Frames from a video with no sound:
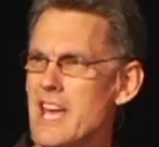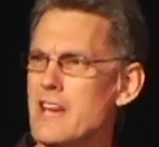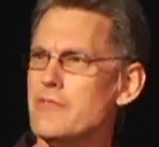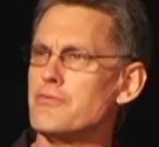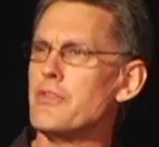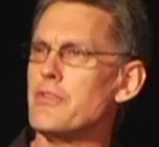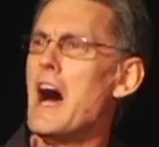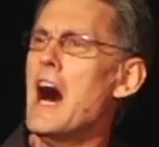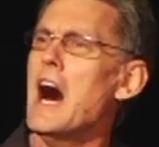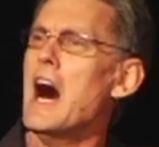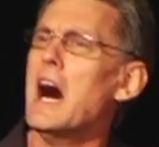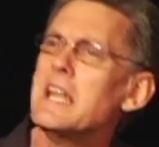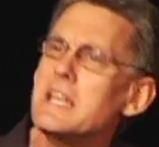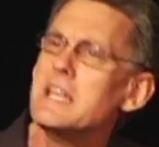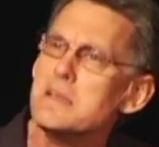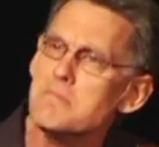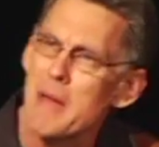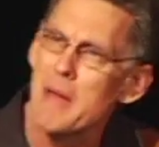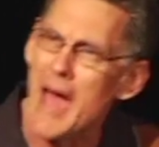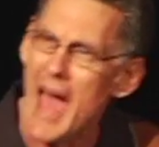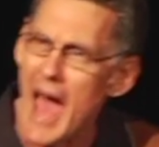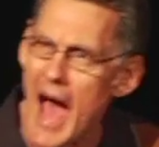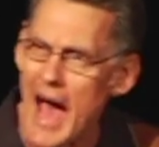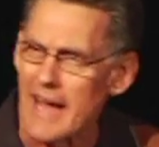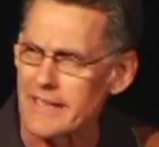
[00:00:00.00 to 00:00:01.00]
if
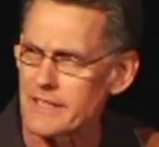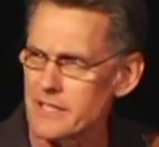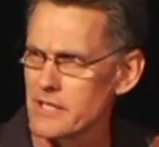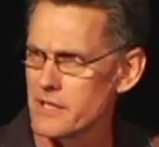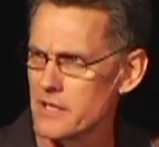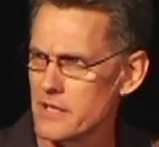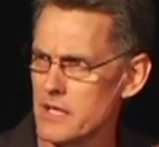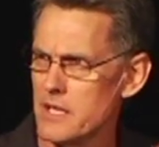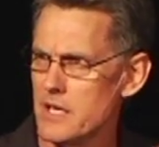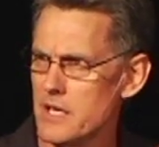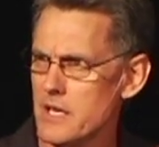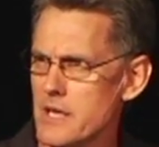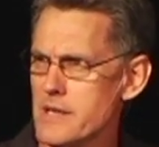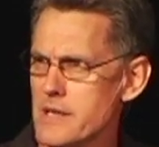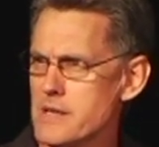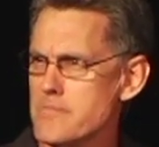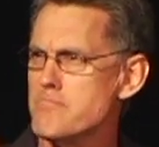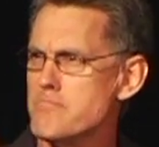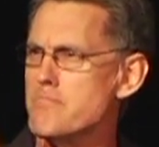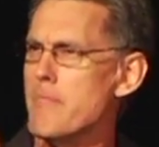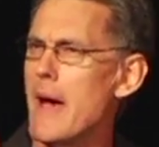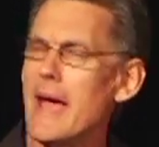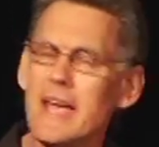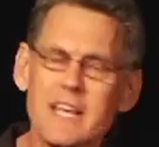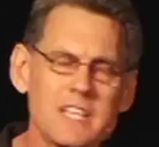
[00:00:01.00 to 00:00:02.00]
unmet,
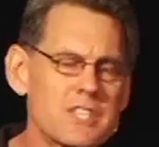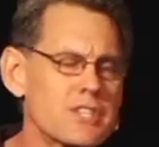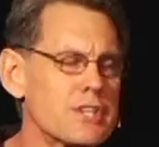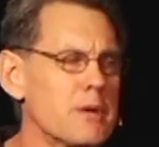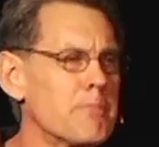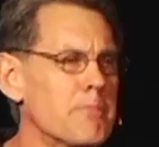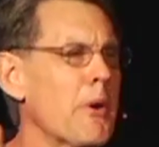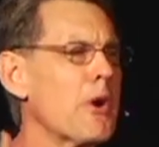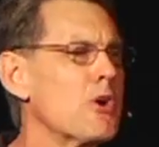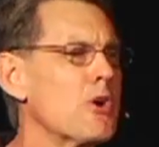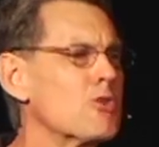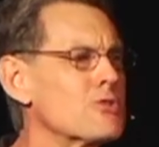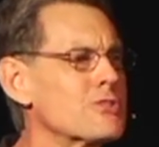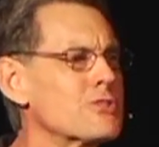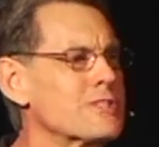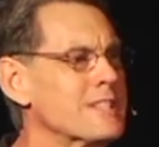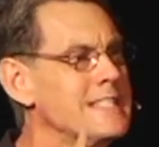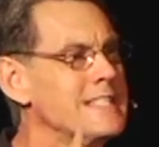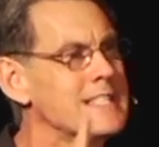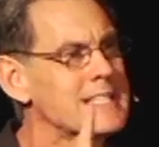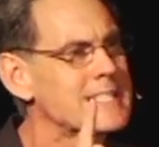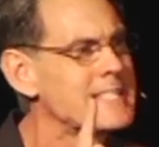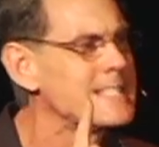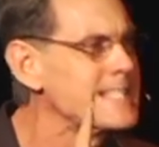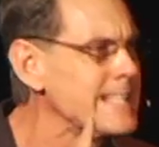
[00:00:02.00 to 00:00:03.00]
makes a
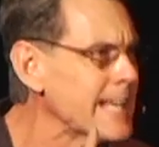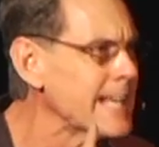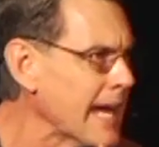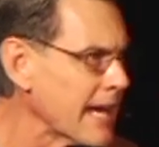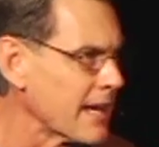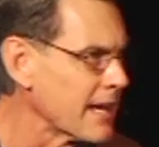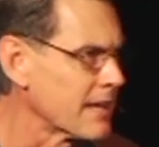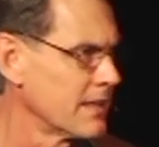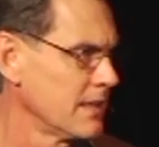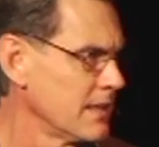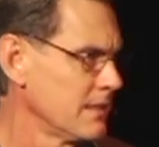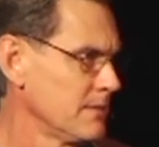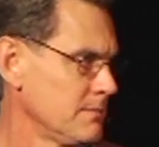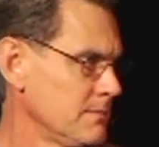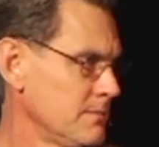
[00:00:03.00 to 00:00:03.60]
person sick.